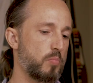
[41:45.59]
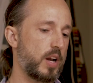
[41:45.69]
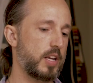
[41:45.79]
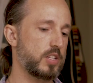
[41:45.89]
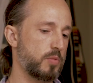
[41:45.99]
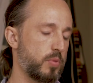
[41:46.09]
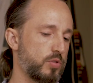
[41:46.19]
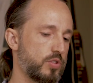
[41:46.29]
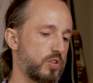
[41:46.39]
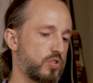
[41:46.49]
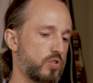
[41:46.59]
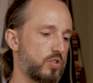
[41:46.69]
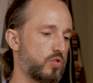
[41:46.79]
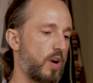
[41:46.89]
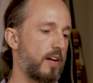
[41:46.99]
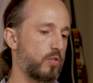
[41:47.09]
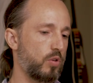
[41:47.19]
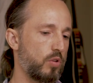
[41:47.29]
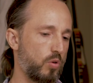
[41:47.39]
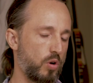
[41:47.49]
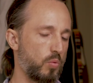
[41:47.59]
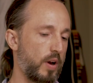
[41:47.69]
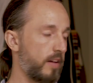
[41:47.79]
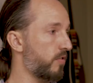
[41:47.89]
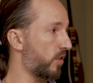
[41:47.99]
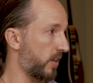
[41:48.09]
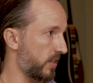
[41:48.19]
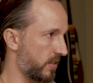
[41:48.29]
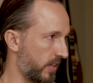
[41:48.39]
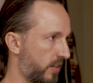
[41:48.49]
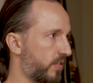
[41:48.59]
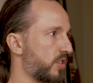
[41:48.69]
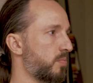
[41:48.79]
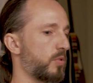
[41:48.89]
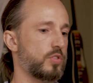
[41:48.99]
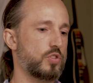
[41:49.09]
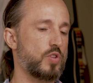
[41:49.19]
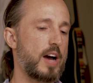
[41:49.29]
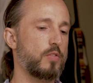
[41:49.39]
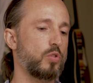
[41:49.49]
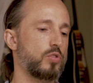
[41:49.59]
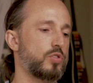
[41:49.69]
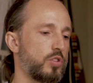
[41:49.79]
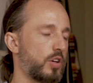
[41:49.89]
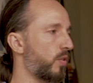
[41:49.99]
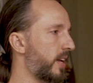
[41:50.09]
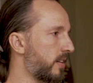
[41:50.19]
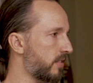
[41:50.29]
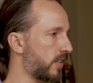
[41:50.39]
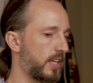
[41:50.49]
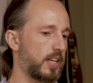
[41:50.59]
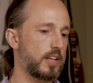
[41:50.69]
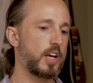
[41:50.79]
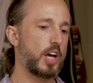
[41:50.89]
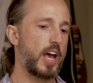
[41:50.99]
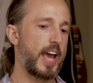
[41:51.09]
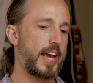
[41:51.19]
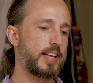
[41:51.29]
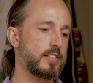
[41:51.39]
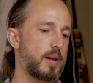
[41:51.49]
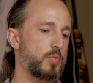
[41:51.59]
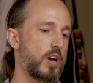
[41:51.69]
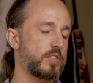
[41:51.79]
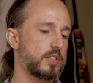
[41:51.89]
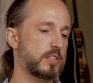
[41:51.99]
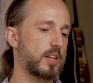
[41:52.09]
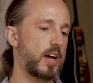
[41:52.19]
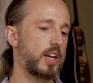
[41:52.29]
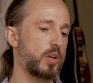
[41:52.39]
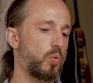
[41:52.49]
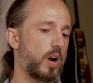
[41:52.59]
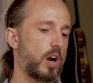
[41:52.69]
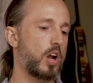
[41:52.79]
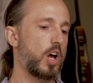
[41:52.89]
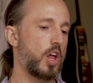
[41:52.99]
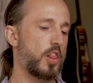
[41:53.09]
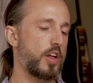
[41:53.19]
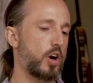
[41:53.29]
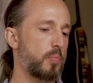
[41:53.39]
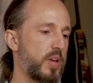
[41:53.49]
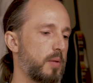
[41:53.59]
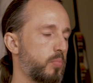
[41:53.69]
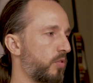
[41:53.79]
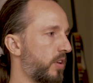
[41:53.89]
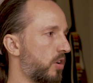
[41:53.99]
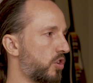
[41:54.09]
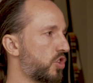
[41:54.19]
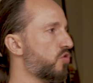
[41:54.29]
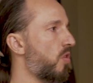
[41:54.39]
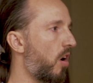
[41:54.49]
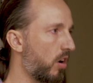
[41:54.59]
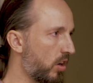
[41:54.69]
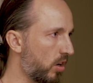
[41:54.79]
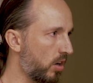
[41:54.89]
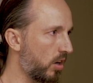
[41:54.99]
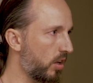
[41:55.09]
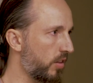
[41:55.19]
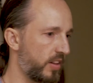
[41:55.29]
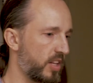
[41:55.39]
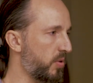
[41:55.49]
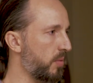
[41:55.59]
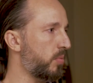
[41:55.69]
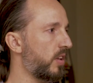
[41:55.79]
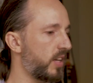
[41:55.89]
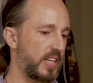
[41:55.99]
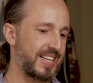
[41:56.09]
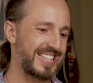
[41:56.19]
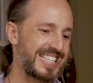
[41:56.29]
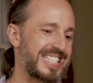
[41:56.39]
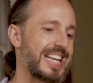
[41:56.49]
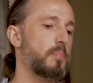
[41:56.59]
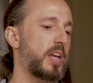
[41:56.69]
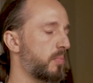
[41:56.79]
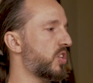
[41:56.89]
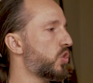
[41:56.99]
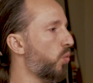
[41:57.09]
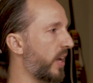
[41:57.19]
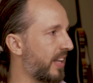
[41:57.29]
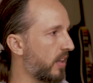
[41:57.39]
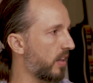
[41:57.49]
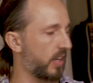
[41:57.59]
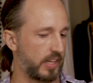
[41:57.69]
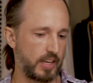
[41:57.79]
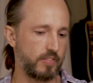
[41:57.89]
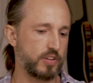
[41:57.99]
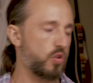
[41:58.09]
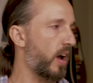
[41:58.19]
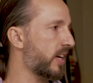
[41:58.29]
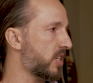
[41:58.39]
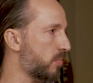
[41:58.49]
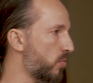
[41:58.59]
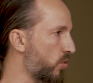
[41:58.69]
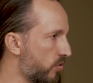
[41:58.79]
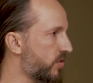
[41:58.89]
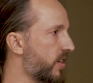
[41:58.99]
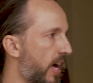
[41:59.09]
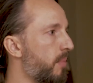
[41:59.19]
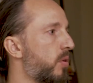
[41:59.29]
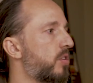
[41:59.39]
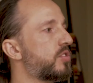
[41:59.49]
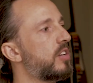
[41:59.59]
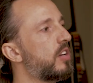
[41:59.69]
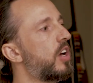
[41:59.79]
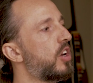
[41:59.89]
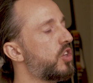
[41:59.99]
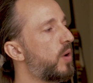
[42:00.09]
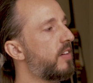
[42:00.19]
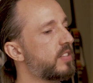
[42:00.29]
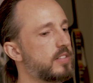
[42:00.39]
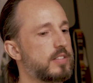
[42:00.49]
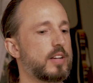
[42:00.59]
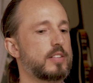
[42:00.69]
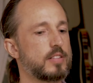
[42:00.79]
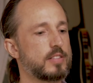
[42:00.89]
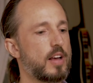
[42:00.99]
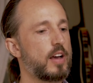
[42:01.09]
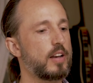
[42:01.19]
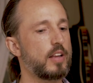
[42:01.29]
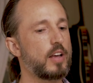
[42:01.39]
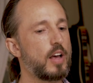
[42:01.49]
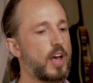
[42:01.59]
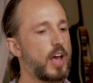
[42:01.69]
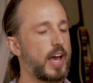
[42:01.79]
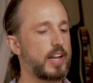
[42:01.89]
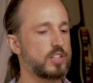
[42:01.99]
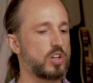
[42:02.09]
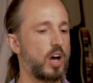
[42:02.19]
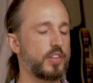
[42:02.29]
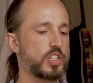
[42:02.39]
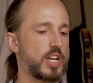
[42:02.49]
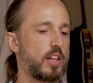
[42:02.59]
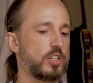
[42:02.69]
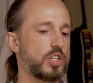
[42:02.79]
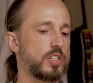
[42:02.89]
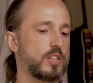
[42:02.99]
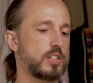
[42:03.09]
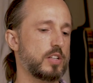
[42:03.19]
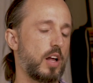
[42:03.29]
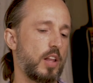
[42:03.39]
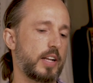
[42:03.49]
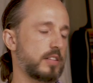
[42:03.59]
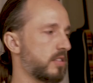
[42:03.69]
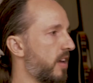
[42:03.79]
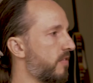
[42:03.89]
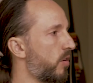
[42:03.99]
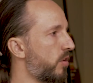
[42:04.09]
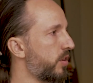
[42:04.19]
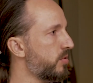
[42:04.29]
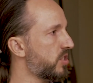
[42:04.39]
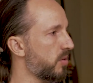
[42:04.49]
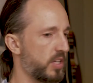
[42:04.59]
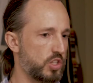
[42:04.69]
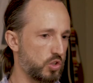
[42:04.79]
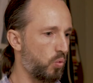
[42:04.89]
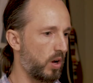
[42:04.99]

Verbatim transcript: money is supposed to tr travel or whatever it is, the gift is supposed to travel to the greatest need. Anytime you have a society where there are people that are stronger than the people in need, stepping between the gift trying to move to that person, you have a sick society. And it's not, the challenge is, it's not like the slave owner used to be just